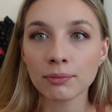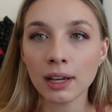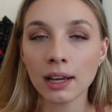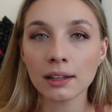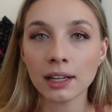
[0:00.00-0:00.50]

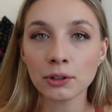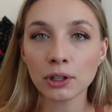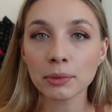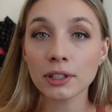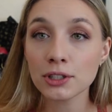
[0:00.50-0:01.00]
And I
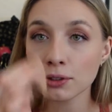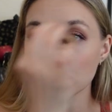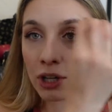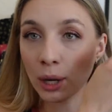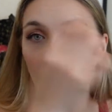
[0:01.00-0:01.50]
normally do the
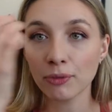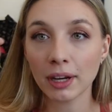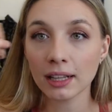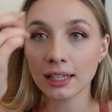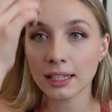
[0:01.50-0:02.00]
top of
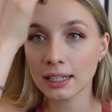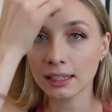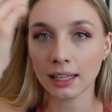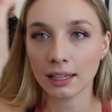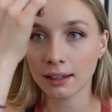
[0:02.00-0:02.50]
my lid, and
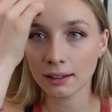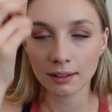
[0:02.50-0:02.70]
like,